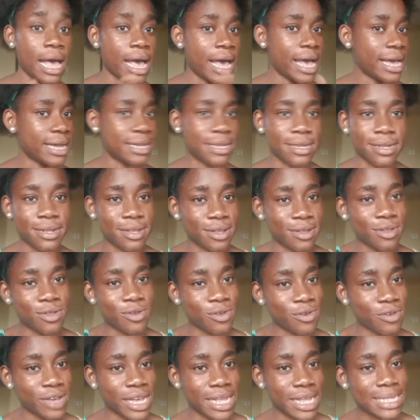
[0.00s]
I didn't
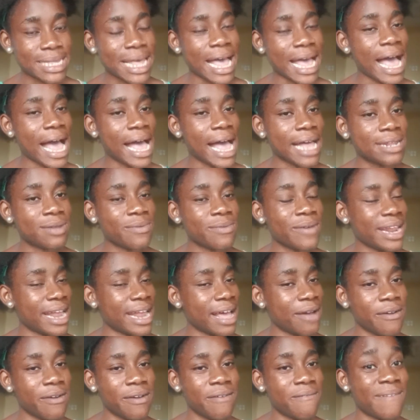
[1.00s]
know it. And when
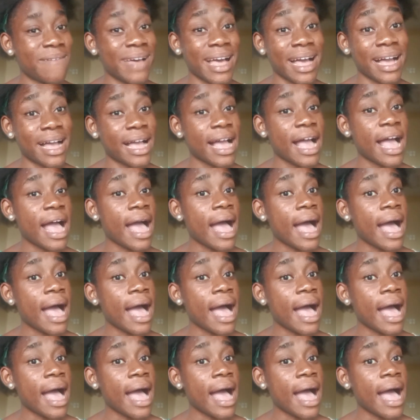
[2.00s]
I went back,